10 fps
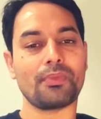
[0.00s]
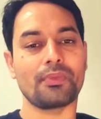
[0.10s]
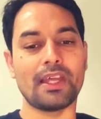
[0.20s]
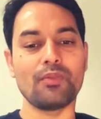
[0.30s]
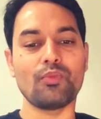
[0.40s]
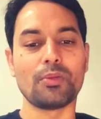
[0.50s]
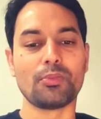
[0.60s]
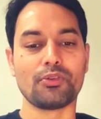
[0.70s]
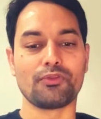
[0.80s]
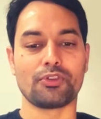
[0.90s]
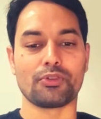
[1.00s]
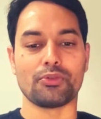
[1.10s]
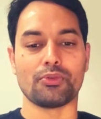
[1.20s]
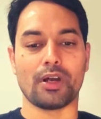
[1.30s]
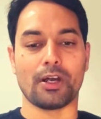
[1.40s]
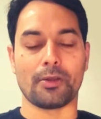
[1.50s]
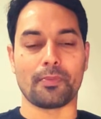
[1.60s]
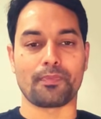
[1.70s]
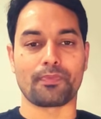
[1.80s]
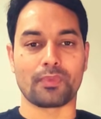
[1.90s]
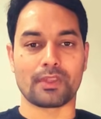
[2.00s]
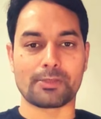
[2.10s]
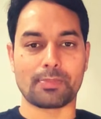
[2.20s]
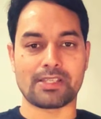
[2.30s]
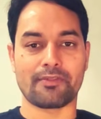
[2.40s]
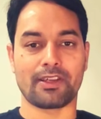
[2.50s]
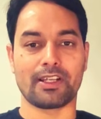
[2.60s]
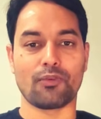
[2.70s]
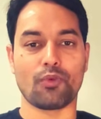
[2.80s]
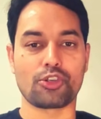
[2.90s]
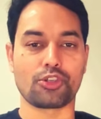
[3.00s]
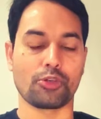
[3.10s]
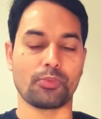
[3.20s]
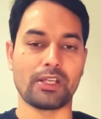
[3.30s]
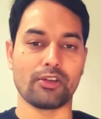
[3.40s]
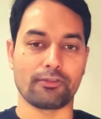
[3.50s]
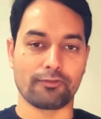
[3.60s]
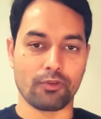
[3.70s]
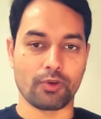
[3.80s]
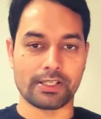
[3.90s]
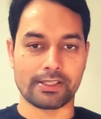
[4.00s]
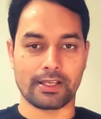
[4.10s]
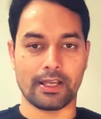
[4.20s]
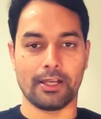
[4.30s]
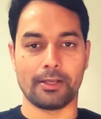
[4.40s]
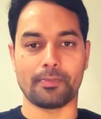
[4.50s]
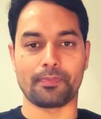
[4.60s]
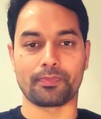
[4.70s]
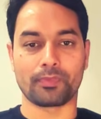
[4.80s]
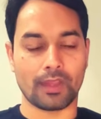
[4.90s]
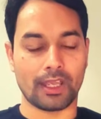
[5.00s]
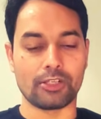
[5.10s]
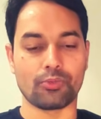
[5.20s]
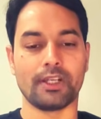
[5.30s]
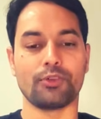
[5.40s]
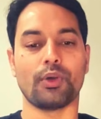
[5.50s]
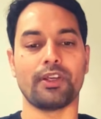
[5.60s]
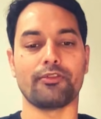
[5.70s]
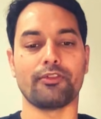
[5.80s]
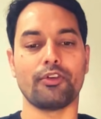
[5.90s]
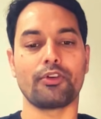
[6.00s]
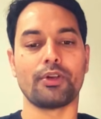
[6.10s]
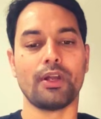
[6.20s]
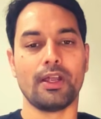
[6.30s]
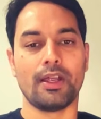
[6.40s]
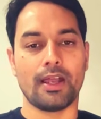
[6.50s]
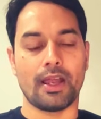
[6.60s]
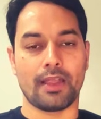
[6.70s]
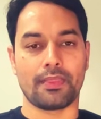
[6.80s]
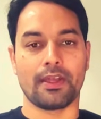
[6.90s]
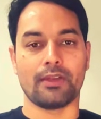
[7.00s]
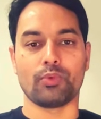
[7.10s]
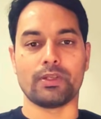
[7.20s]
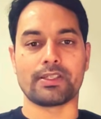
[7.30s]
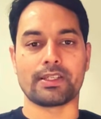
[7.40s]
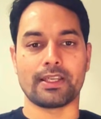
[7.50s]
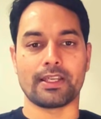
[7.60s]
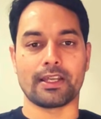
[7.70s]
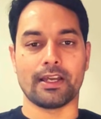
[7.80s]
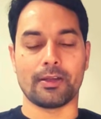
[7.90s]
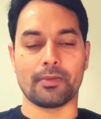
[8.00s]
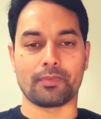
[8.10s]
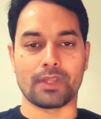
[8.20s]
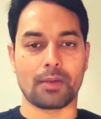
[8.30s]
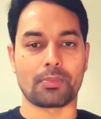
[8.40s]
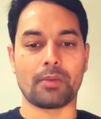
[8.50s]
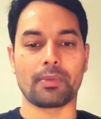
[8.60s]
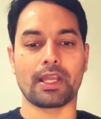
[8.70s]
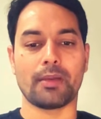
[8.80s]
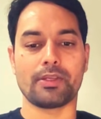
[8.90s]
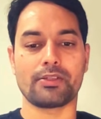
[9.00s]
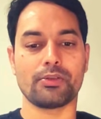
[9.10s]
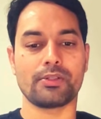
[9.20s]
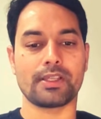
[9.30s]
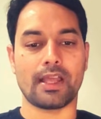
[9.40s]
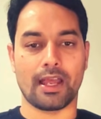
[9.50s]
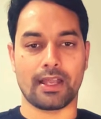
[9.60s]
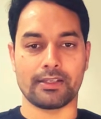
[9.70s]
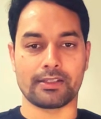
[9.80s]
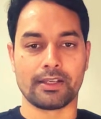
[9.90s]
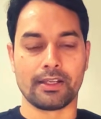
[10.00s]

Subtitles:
Then we'll move to specifically what should be your focus in 2024, and then we'll see the upcoming episodes and